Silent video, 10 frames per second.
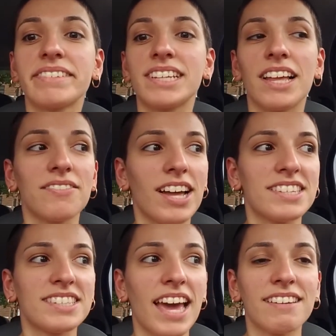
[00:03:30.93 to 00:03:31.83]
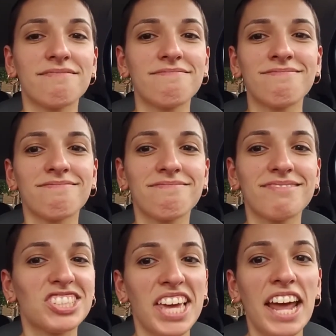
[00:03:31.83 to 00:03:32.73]
That's all I've got to say.
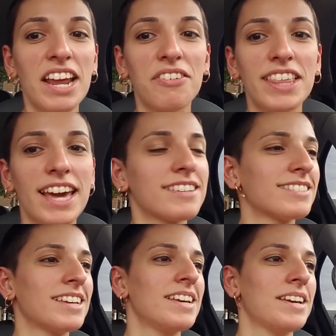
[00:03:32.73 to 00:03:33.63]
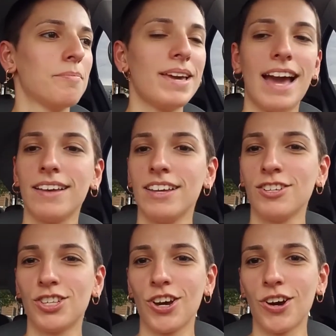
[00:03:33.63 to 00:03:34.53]
Scan everything. But yeah,
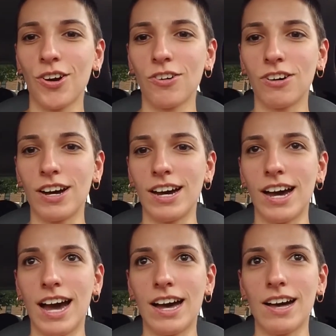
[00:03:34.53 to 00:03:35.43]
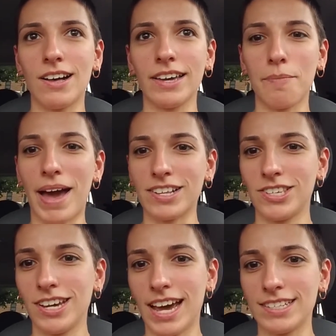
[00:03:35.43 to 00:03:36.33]
so I'll get back
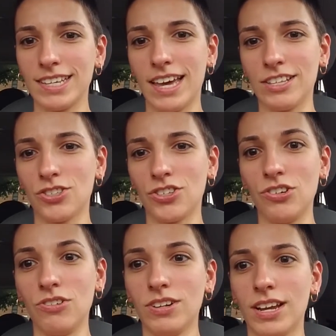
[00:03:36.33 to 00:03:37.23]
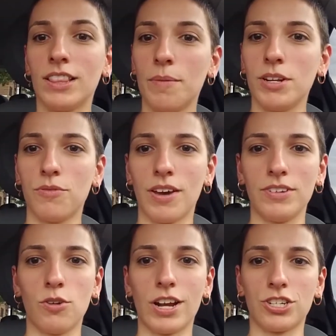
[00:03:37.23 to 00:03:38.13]
to you guys again soon. Let me know if you have
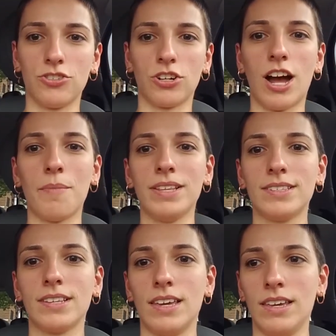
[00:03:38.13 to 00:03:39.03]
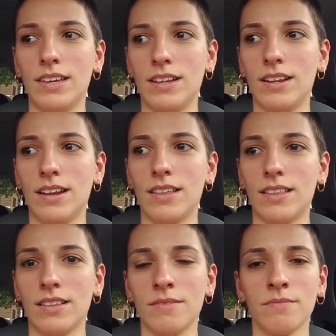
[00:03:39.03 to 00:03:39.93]
any questions or comments in,
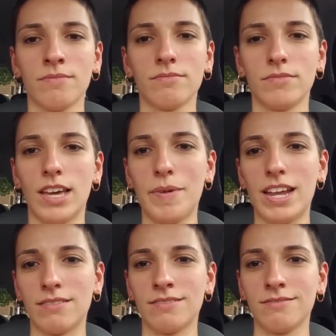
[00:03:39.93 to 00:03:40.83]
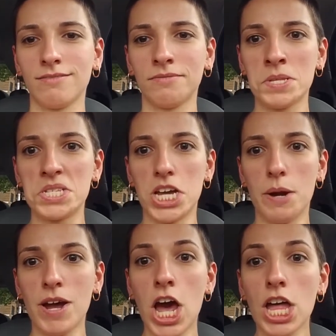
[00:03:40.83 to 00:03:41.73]
damn it.
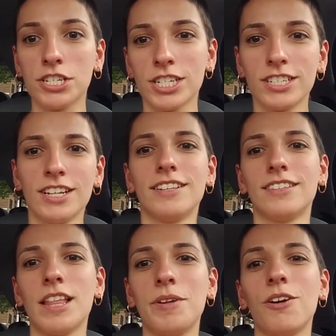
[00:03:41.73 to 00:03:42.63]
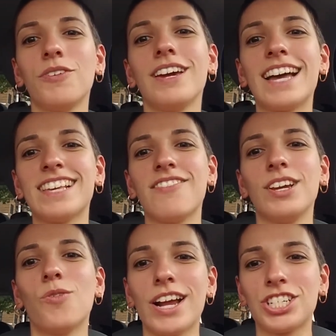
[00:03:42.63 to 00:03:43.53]
Let me know if you guys have
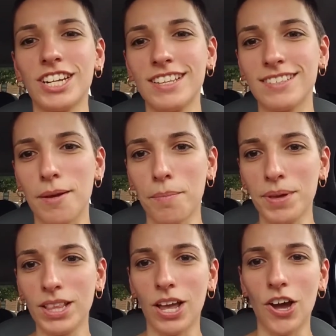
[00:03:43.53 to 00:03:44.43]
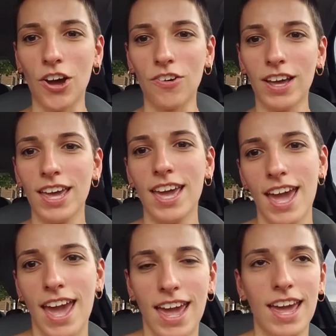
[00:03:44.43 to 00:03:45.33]
any questions below,
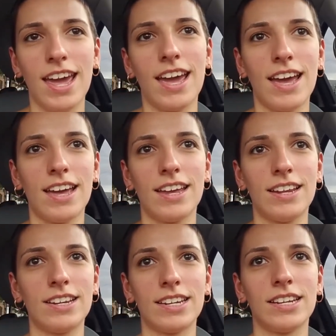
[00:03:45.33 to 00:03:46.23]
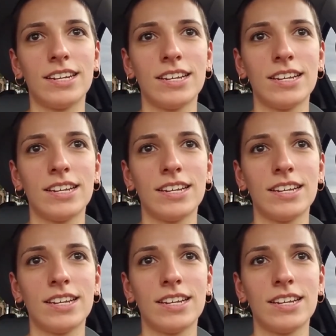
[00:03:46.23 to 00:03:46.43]
and